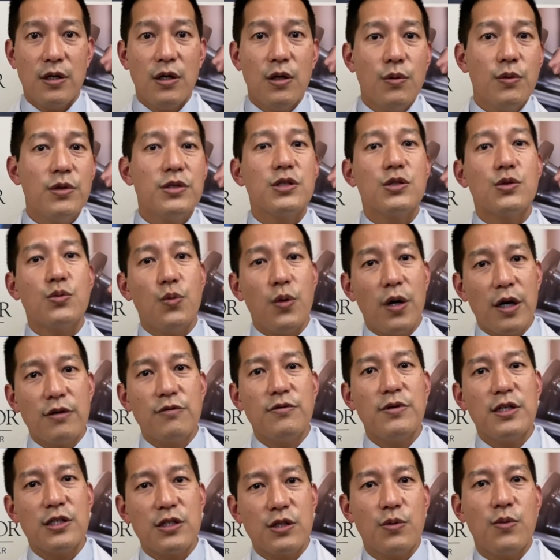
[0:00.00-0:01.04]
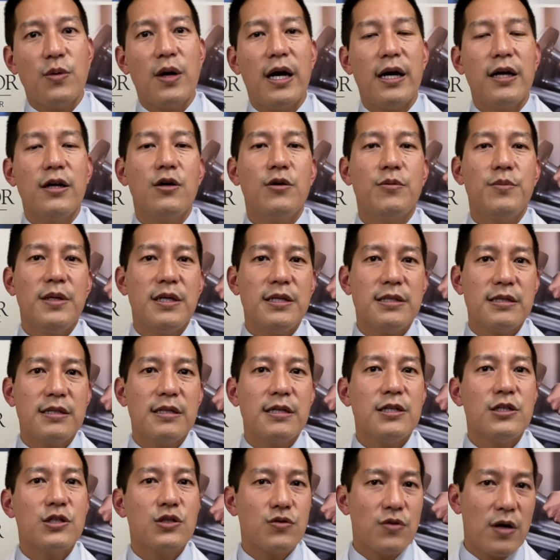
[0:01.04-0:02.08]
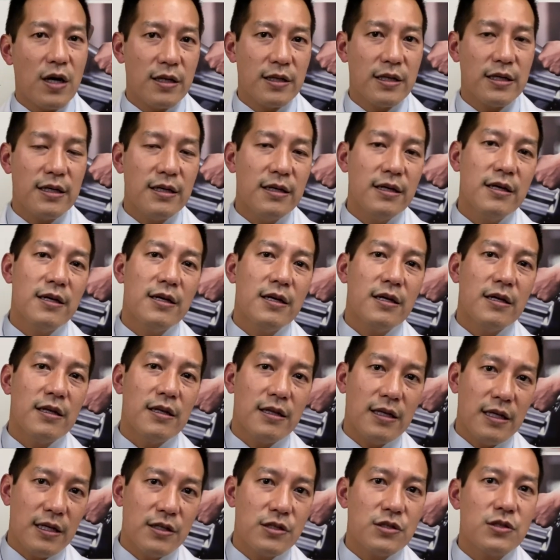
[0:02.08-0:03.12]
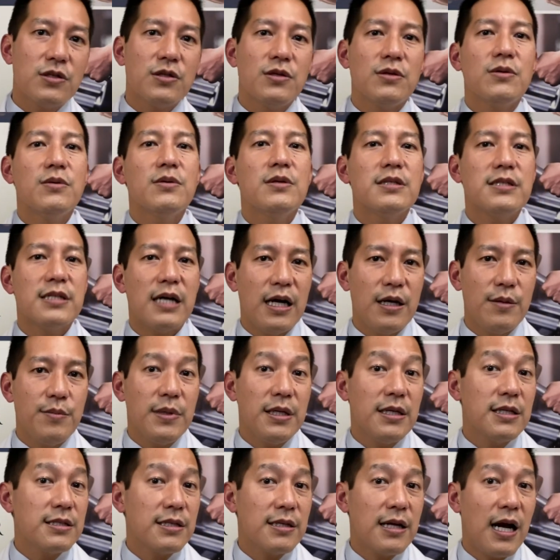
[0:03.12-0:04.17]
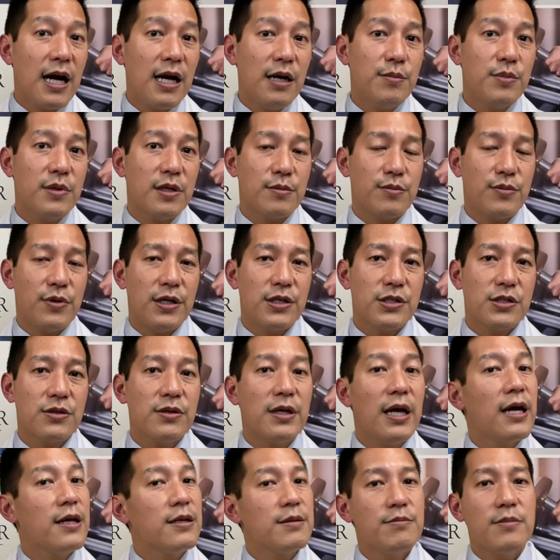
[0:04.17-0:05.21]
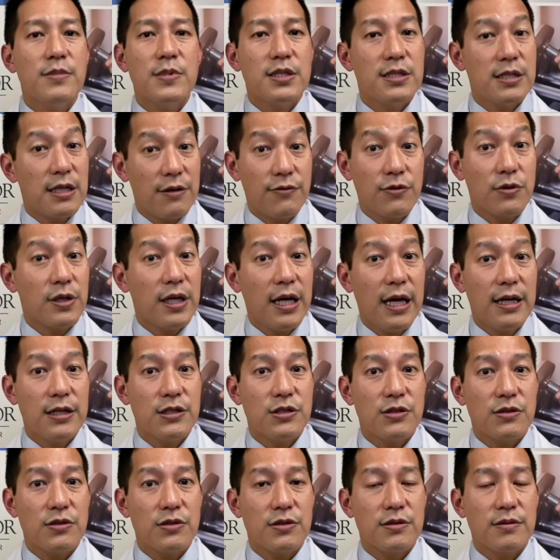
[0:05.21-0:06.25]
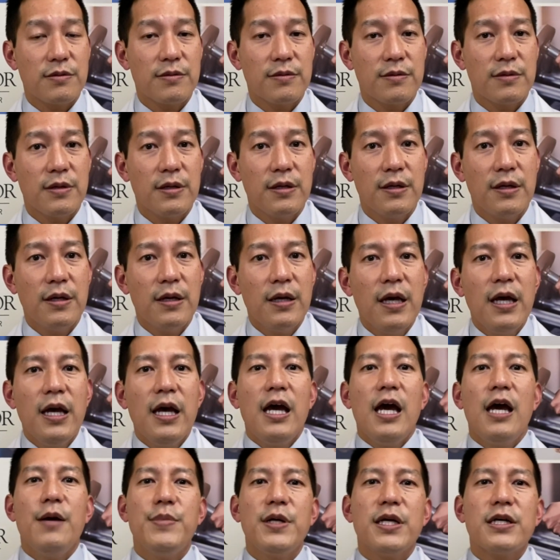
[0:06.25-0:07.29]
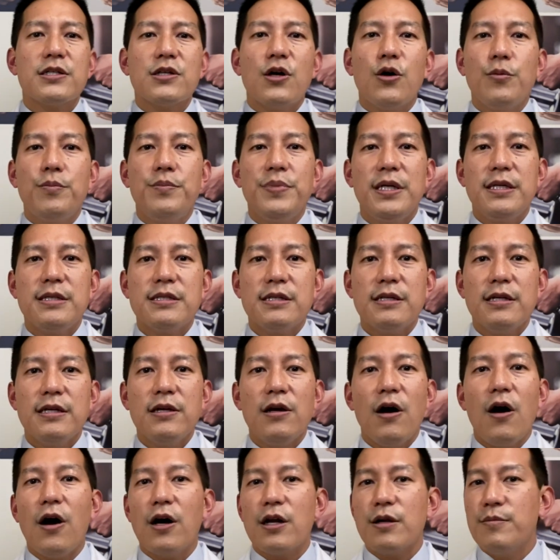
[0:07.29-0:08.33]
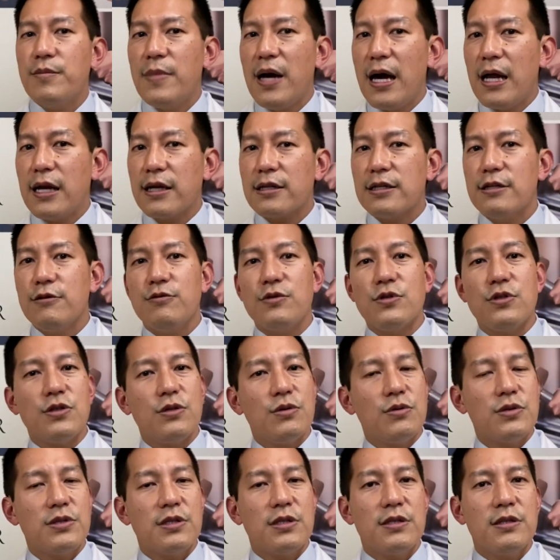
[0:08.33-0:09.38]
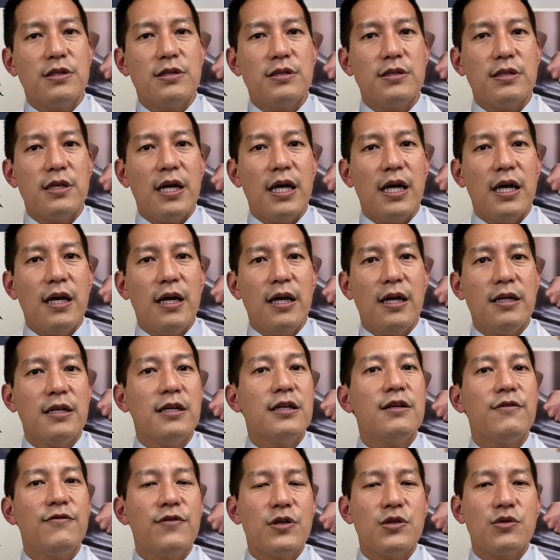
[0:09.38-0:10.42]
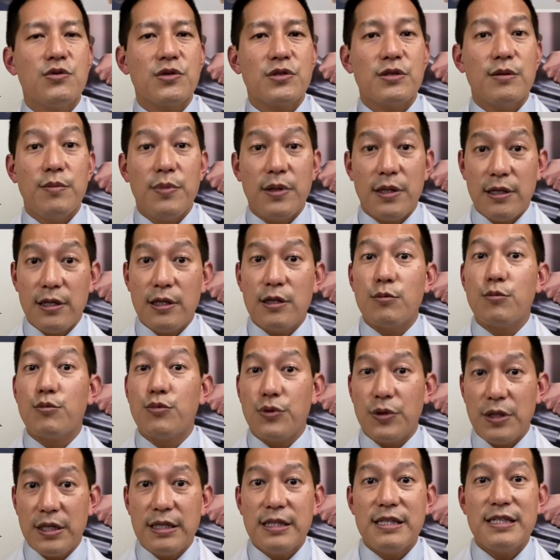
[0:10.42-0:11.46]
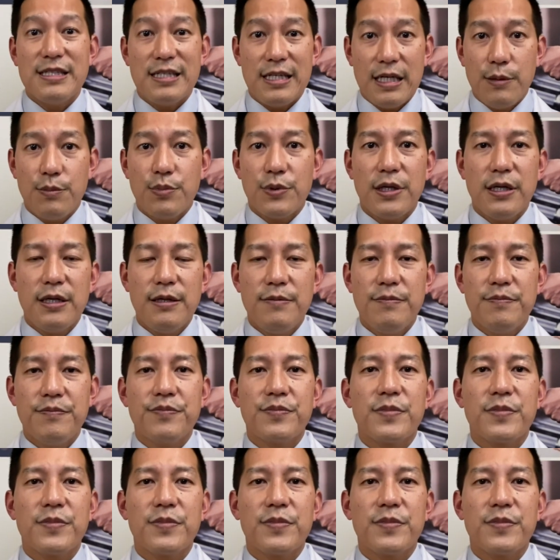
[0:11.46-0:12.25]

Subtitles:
which is one reason why obesity strongly leads to diabetes and high blood pressure and several cancers. And because obesity automatically reduces an individual's ability to breathe deeply,